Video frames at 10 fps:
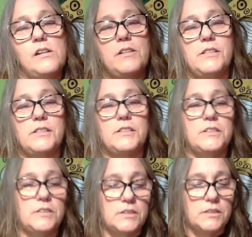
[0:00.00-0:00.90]
then
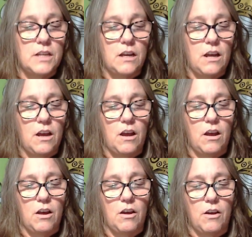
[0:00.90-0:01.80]
this,
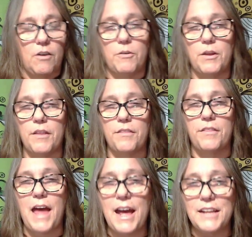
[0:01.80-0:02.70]
oh, well,
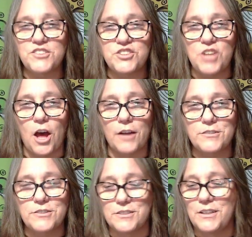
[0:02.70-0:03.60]
that
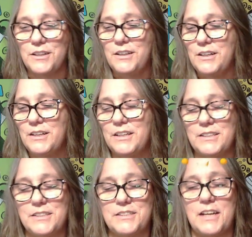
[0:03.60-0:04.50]
sucks. In
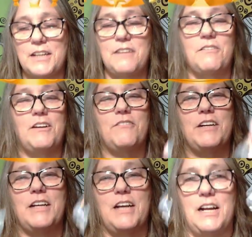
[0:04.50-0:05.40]
the second one,
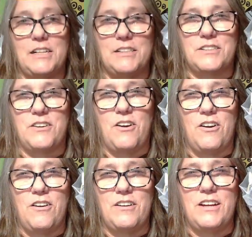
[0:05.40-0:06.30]
we got
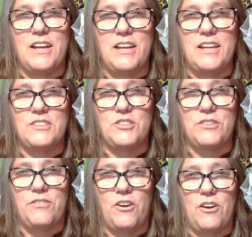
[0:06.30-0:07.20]
Scar and
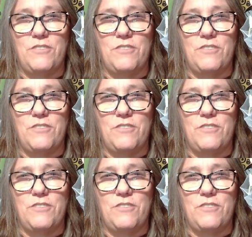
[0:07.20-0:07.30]
Jafar.